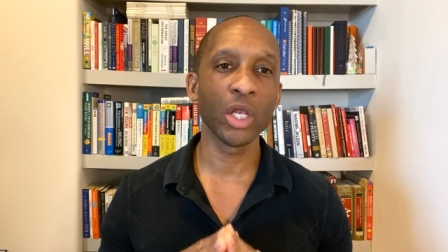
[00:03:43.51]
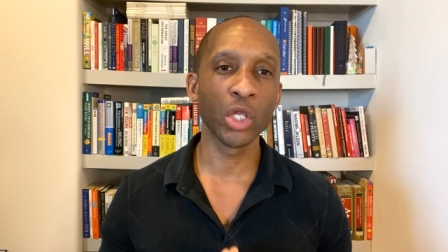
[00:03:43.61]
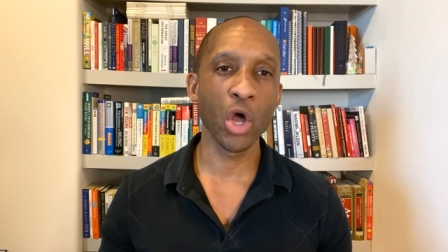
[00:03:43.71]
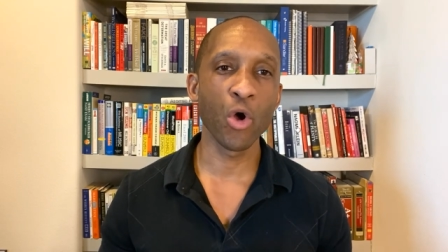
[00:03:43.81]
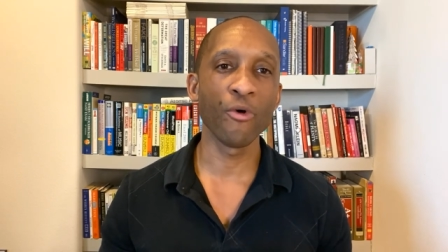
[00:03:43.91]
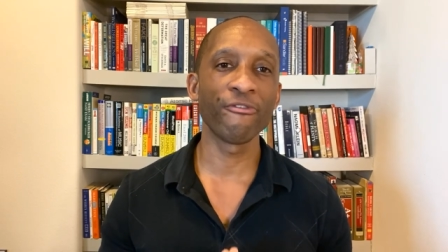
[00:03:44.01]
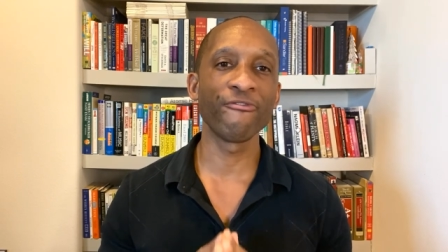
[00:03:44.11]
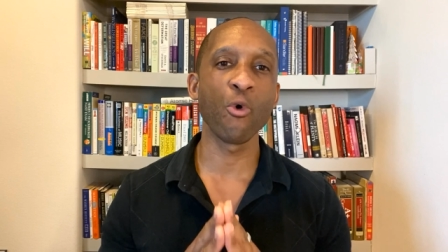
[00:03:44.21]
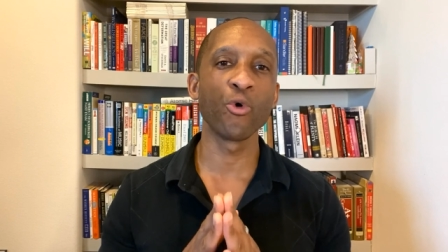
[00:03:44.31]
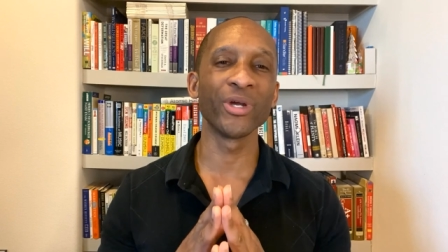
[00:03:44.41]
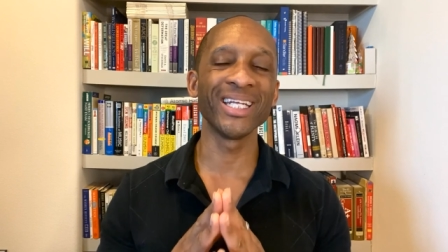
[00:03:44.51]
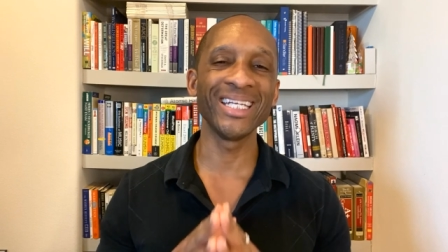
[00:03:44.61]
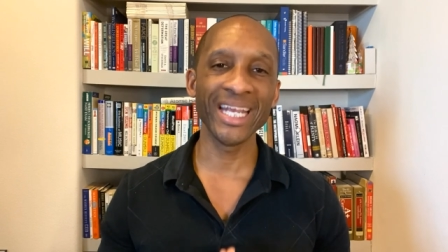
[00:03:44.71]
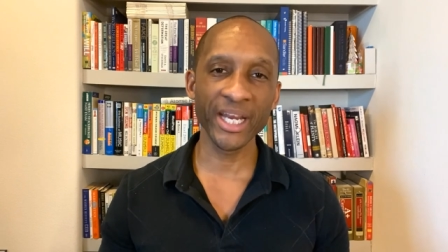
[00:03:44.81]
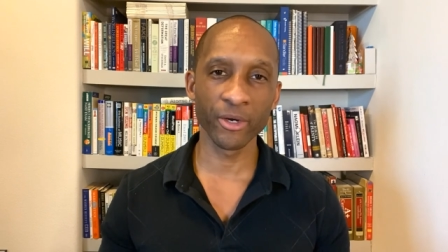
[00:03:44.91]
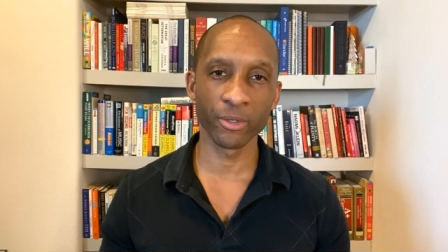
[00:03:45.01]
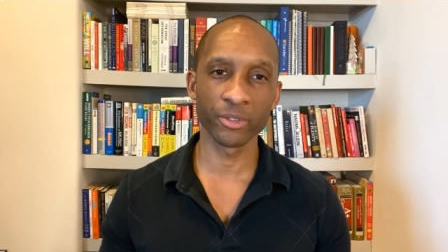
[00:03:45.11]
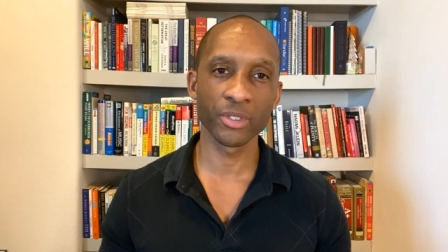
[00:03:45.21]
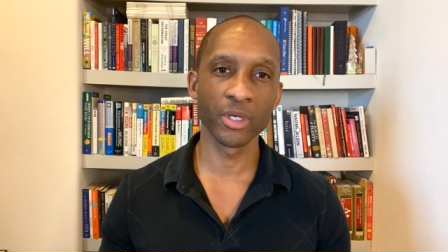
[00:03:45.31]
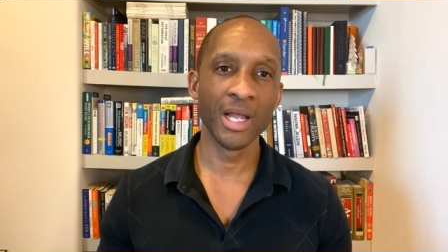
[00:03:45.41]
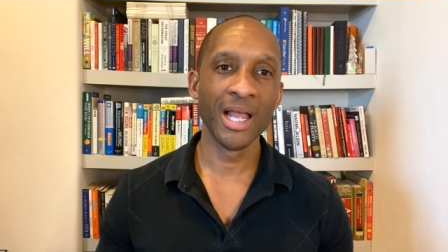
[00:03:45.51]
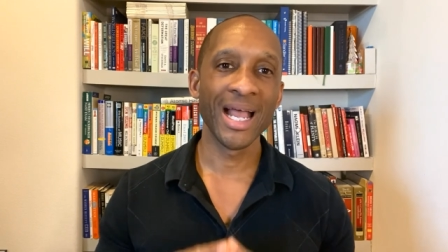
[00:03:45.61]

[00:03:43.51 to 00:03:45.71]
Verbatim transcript: low for years